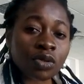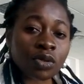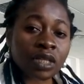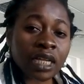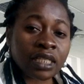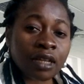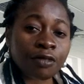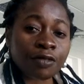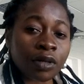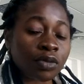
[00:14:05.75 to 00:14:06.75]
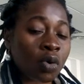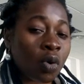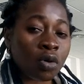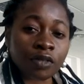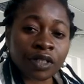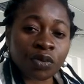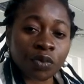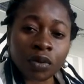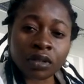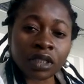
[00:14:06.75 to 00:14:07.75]
Society are felt all over the
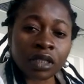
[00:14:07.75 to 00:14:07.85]
world,